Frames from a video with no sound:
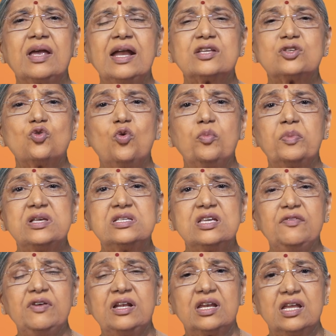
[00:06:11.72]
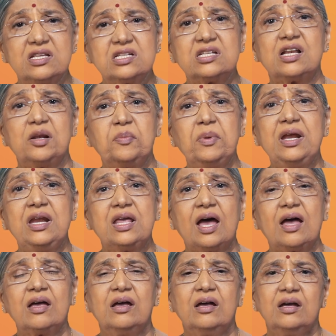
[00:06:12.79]
get so busy with digital
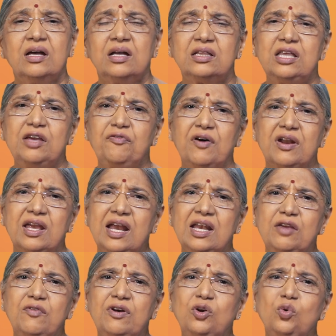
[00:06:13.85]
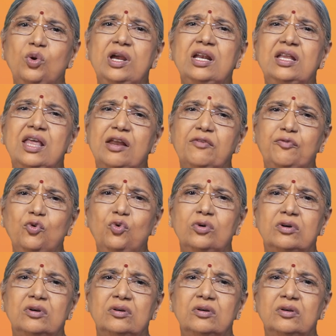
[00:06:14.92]
media, they forget even to eat their
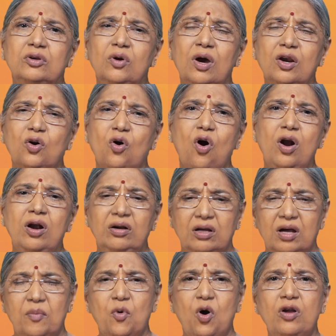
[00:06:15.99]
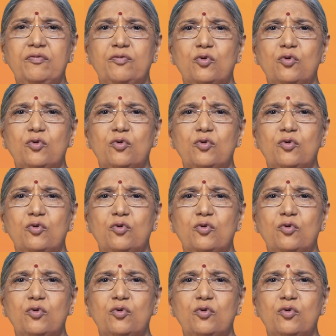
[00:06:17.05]
food. You are called, come on,